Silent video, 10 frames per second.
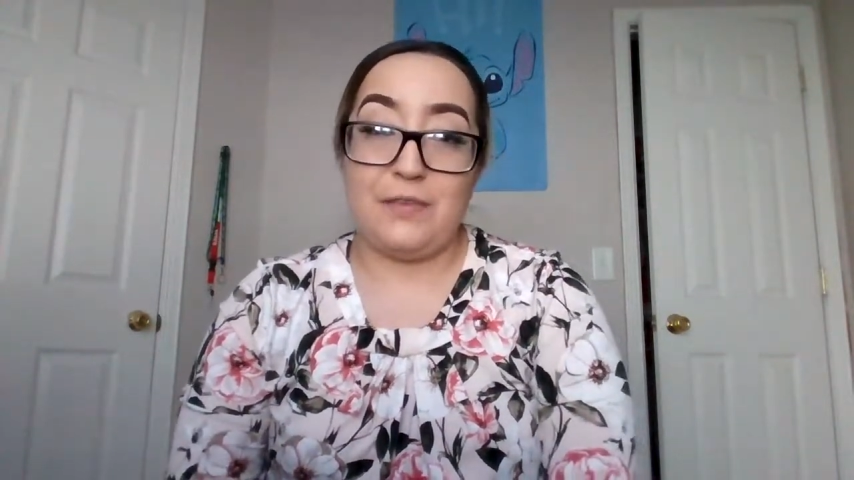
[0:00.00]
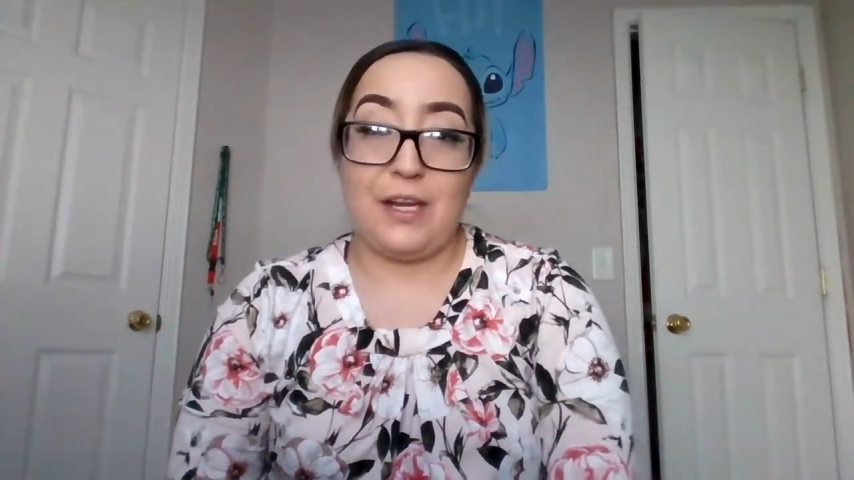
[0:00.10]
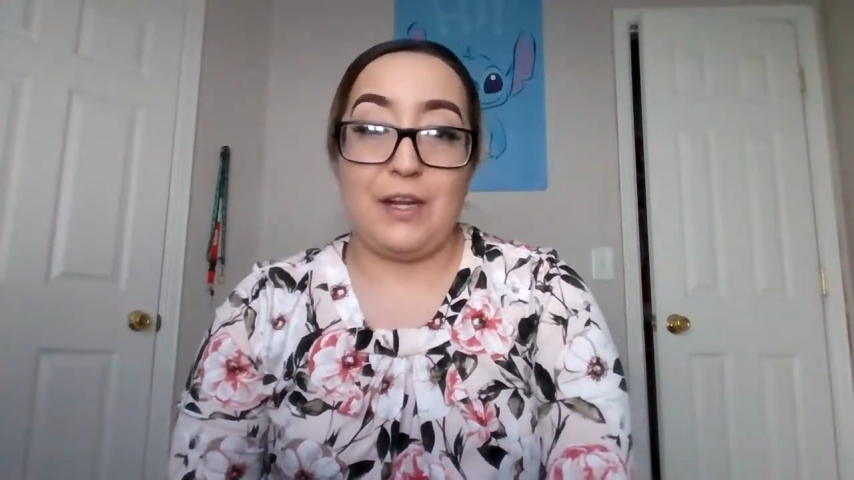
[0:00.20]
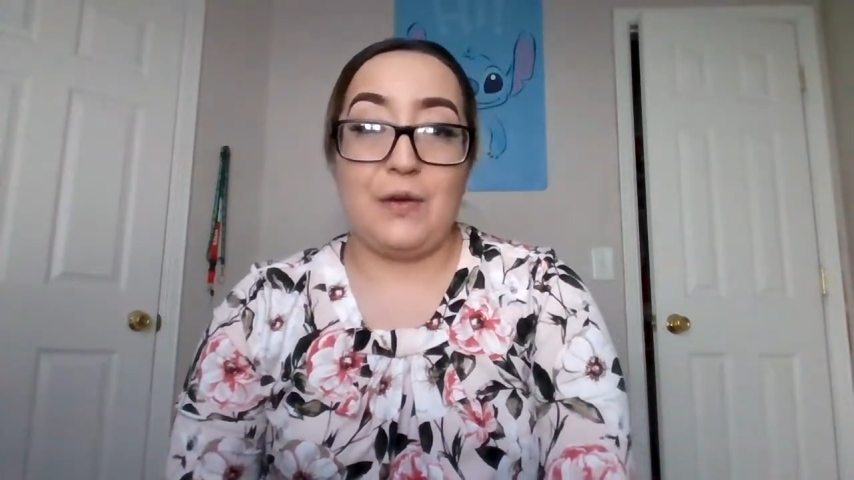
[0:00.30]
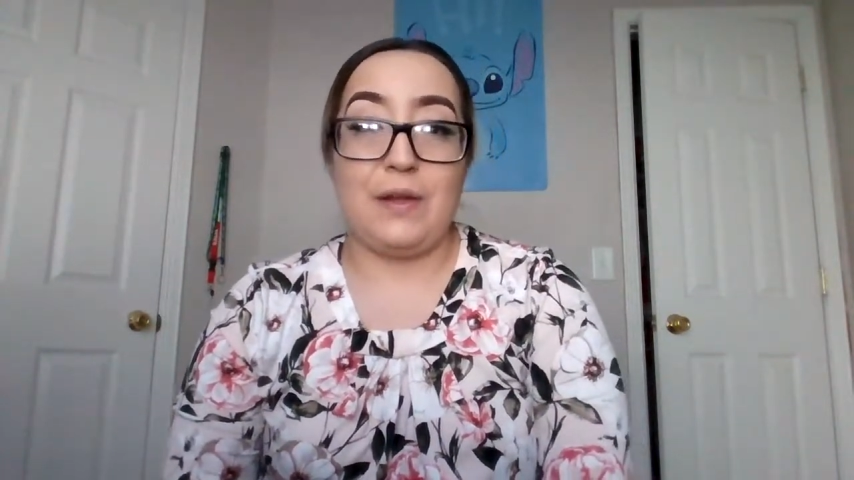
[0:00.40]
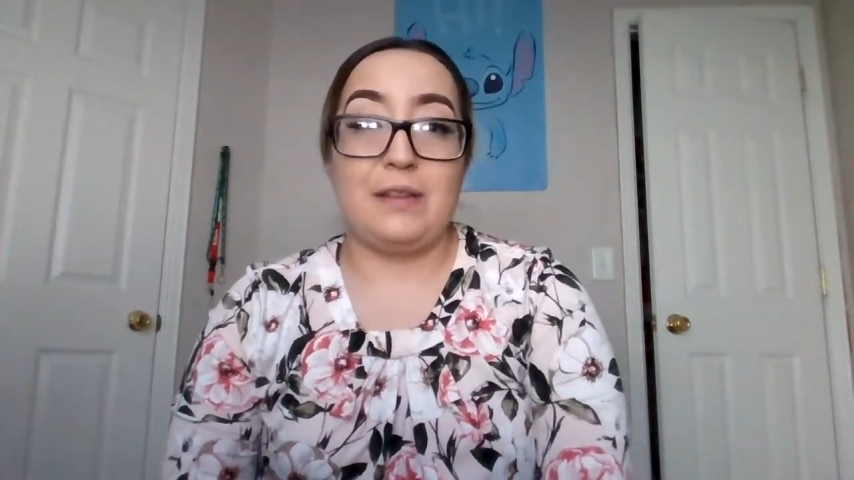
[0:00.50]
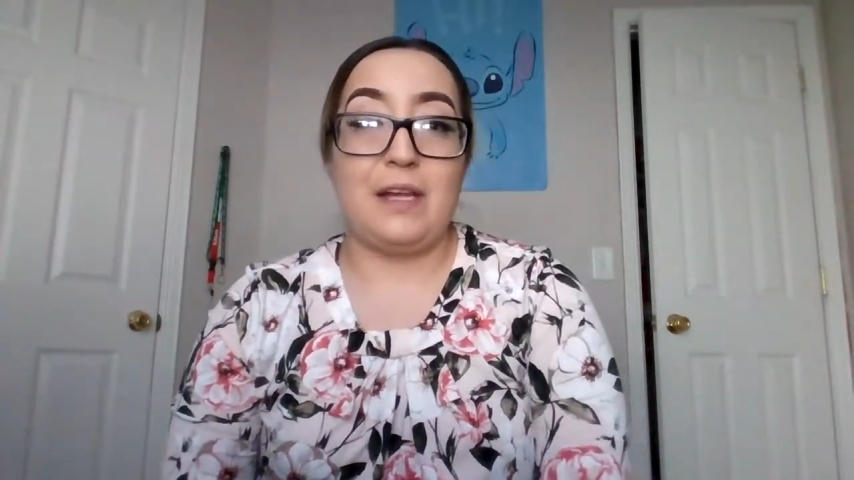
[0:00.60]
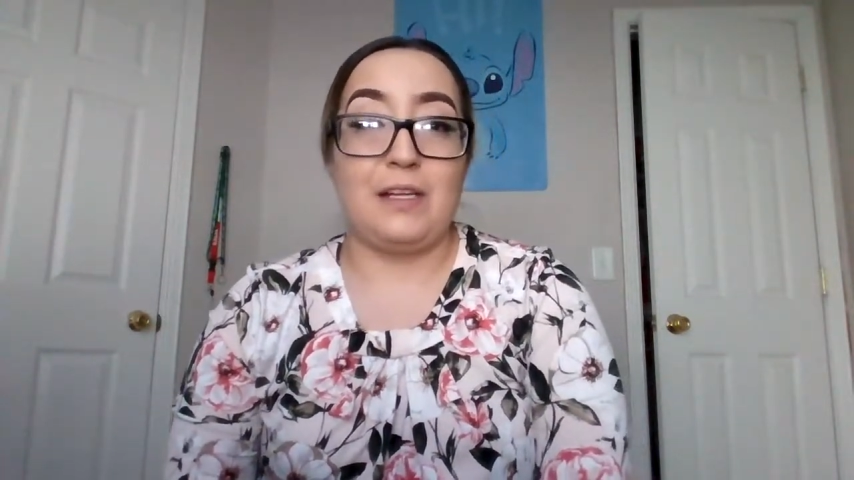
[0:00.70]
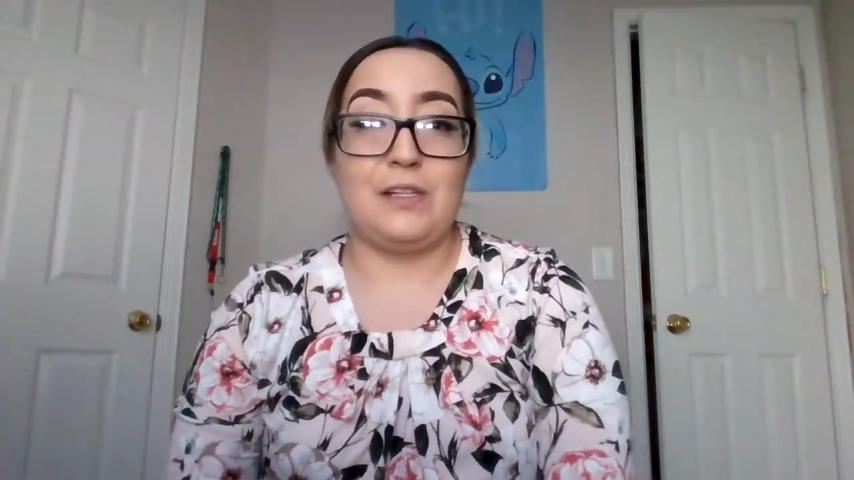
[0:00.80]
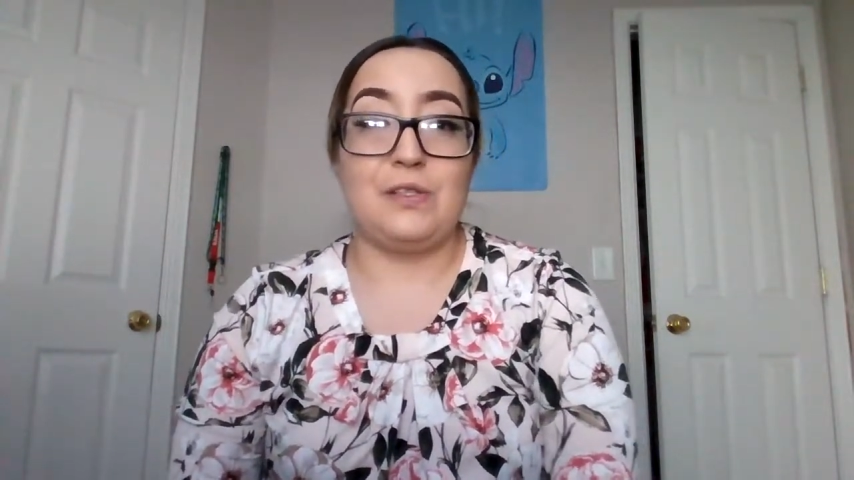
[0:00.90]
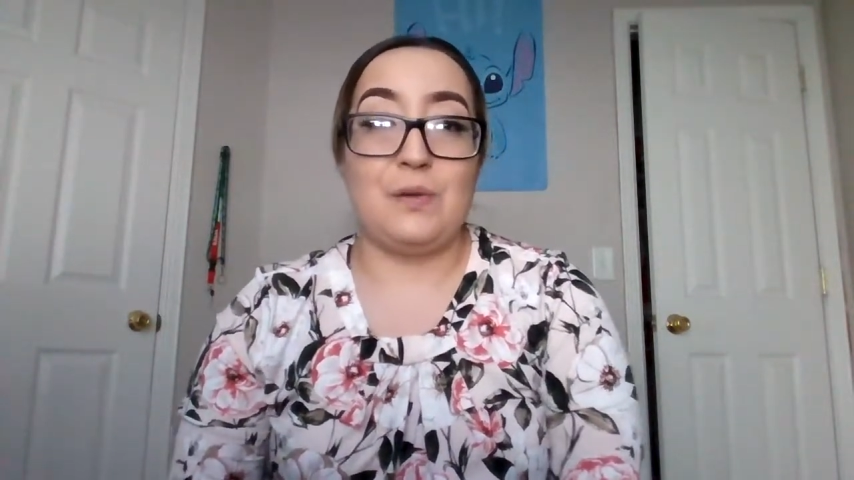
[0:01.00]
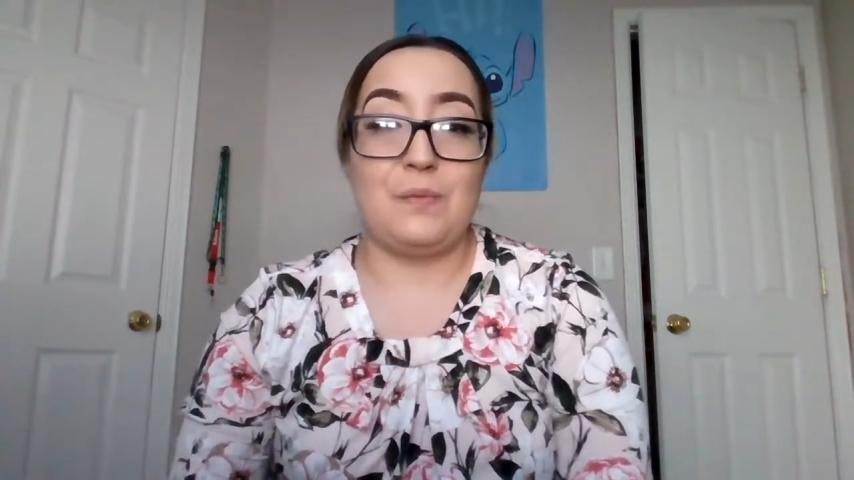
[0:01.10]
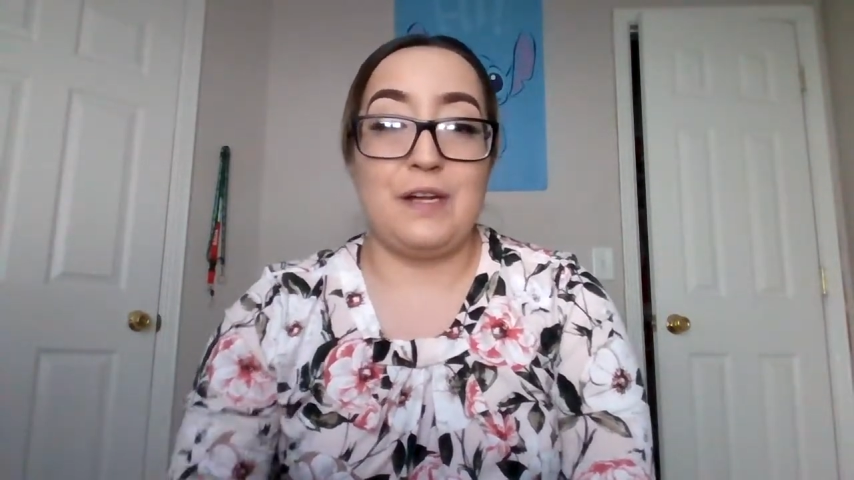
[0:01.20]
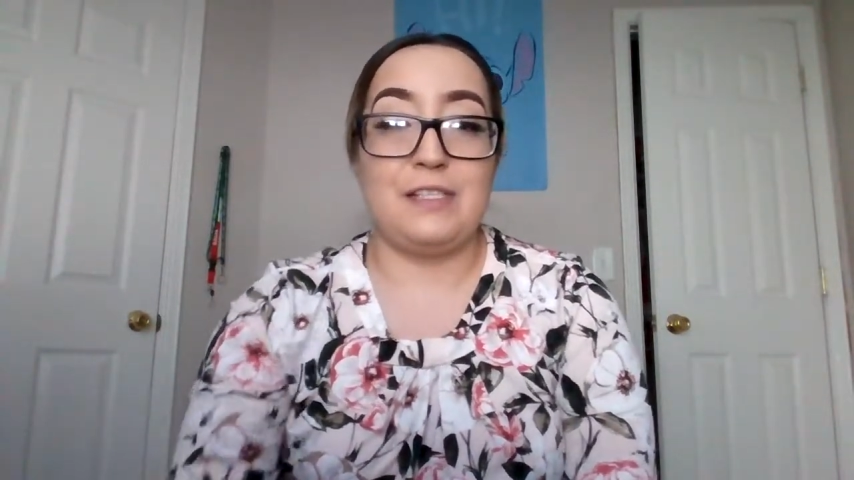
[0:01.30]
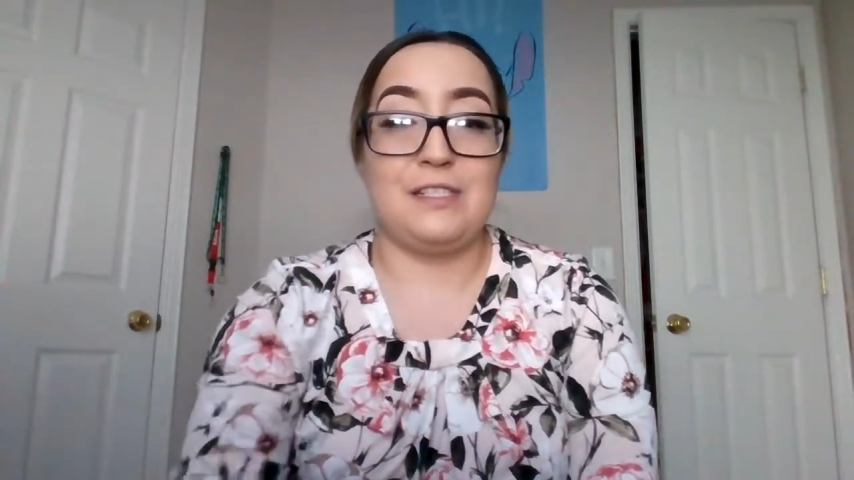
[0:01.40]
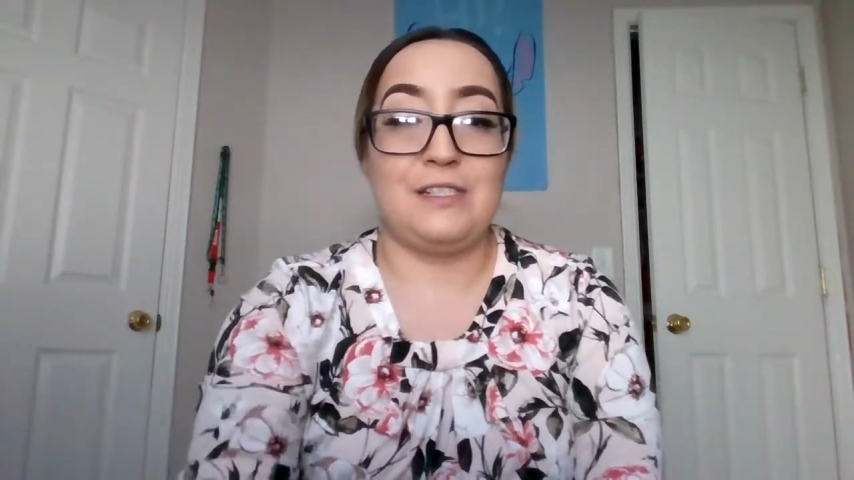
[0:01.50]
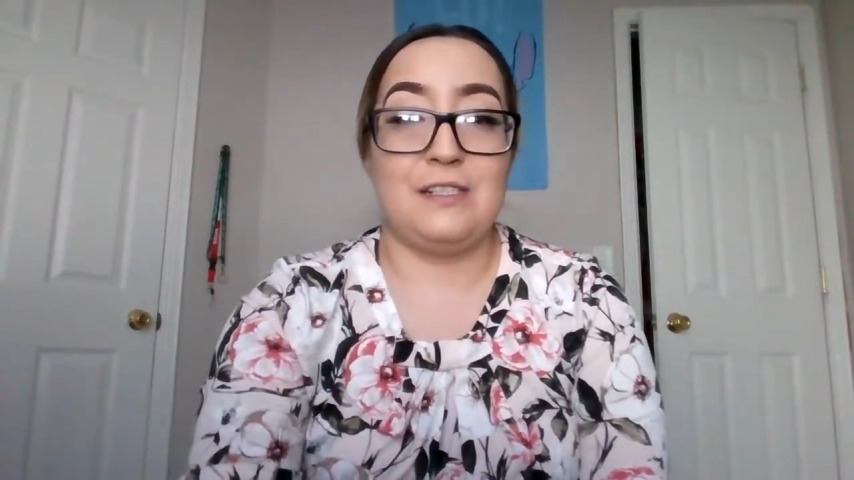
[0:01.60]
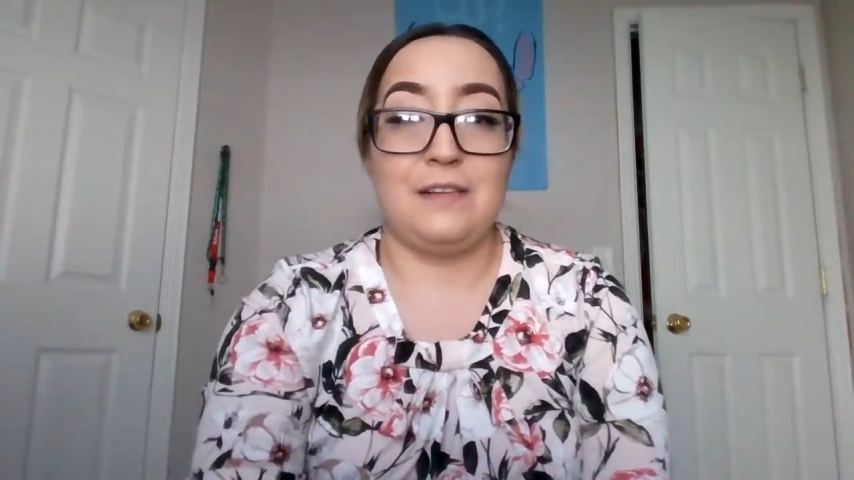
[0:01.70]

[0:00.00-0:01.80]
video and thank you so much.